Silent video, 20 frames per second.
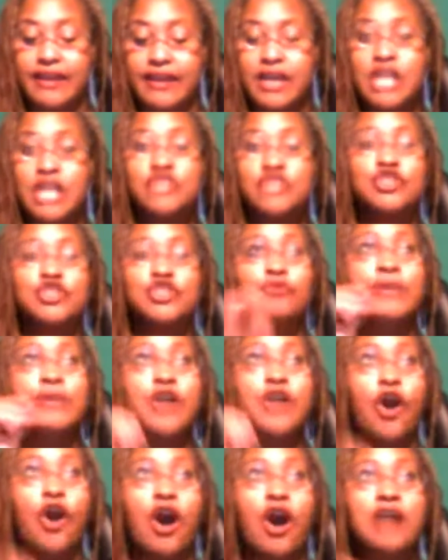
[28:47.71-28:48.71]
So we
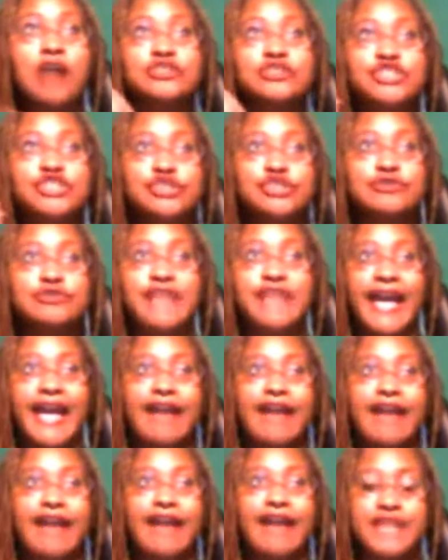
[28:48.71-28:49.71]
all choose to have
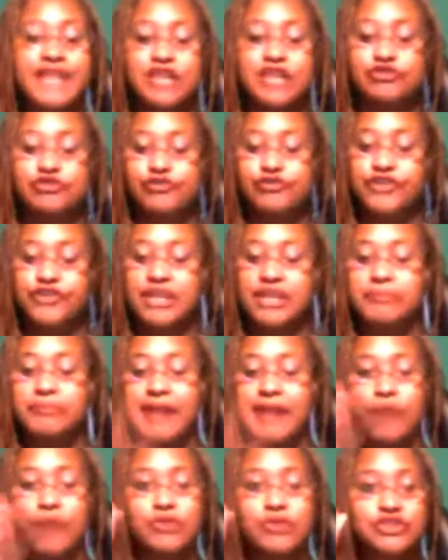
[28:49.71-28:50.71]
financial freedom, but I
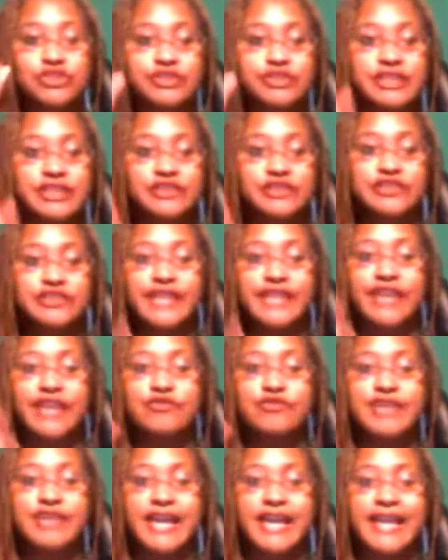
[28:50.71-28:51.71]
want you to understand you
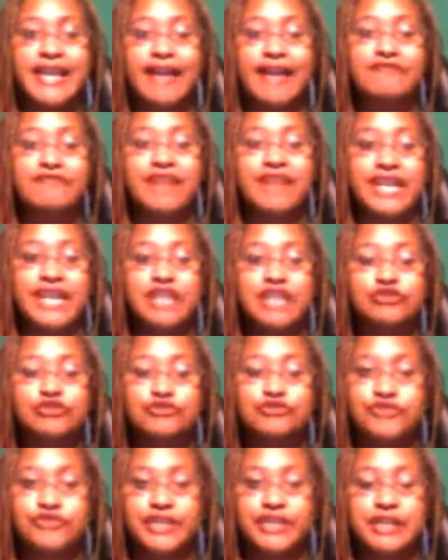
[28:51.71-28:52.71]
can't have financial
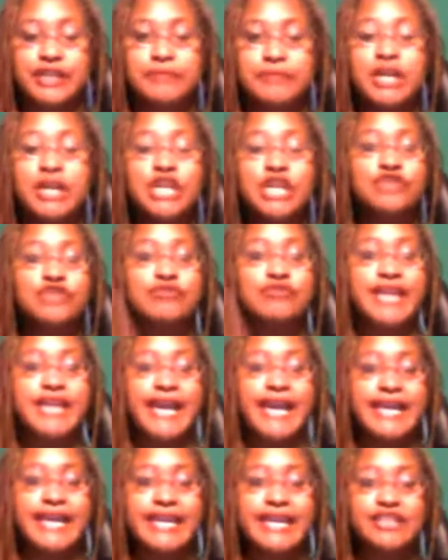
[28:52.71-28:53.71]
freedom. You can't
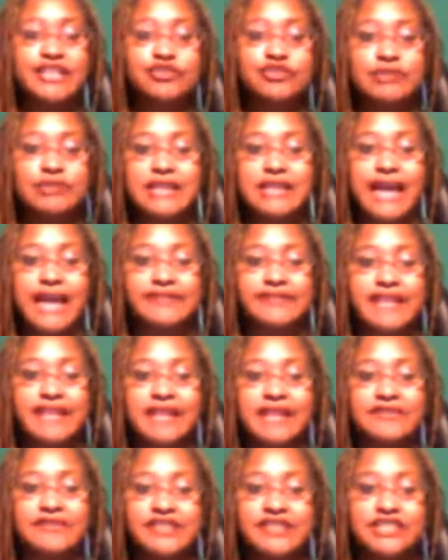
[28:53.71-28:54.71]
get into a lifestyle of
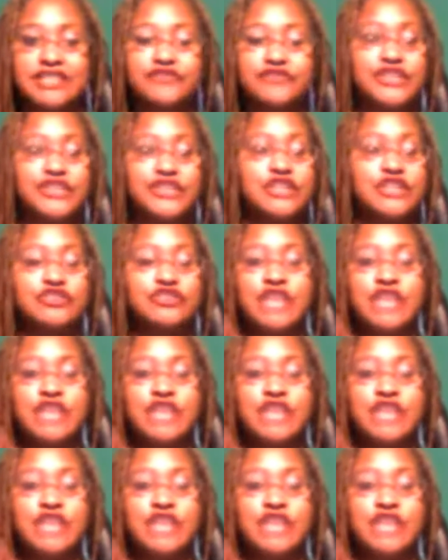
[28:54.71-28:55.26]
6 figures.